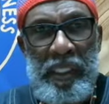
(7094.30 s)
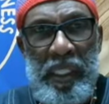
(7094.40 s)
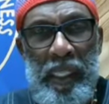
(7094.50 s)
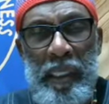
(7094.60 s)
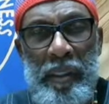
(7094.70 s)

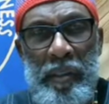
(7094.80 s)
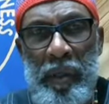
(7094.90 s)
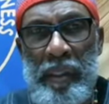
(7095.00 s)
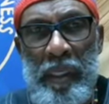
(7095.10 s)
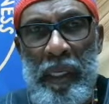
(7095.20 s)
chicken and
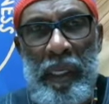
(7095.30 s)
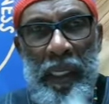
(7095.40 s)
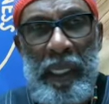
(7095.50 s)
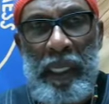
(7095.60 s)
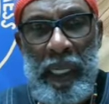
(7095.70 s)
turkey's
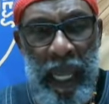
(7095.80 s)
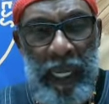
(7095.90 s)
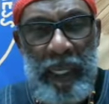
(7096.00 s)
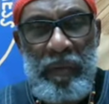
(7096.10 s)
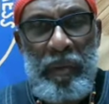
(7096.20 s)
unclean, they're
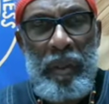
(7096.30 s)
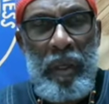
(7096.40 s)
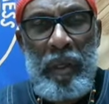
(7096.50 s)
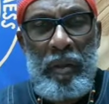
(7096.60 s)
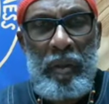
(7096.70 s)
not even,
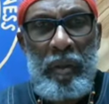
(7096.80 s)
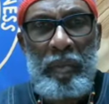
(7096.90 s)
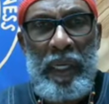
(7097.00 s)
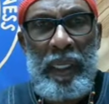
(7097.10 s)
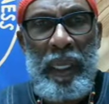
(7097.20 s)
you know what I
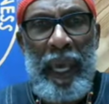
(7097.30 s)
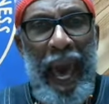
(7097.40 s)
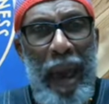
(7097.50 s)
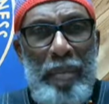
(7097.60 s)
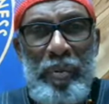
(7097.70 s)
mean, they
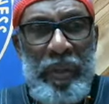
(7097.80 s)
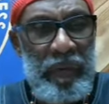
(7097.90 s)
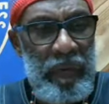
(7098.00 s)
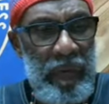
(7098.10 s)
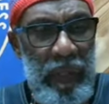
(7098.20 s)

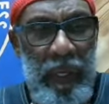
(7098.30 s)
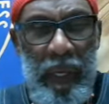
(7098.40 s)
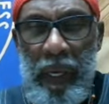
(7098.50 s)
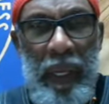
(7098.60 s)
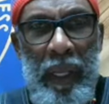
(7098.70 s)
hybrids.
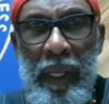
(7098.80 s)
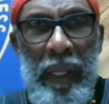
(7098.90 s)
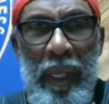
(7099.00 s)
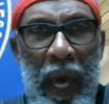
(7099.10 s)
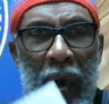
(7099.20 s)

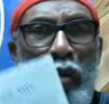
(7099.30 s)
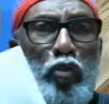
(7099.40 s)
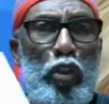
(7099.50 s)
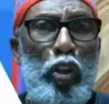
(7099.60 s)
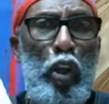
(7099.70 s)
And I don't
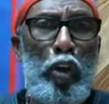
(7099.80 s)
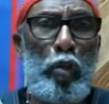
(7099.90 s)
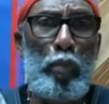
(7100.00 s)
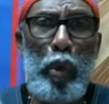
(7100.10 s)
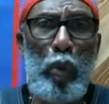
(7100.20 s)
see that in
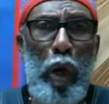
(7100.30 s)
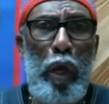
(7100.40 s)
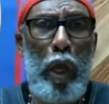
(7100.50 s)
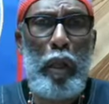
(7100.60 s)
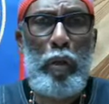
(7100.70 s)
the book
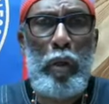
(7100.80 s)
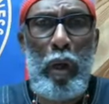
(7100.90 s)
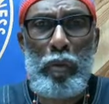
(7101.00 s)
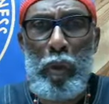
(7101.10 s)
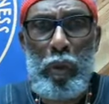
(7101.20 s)
where that? I
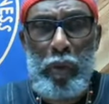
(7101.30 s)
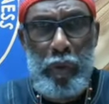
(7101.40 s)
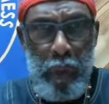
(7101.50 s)
don't know what you're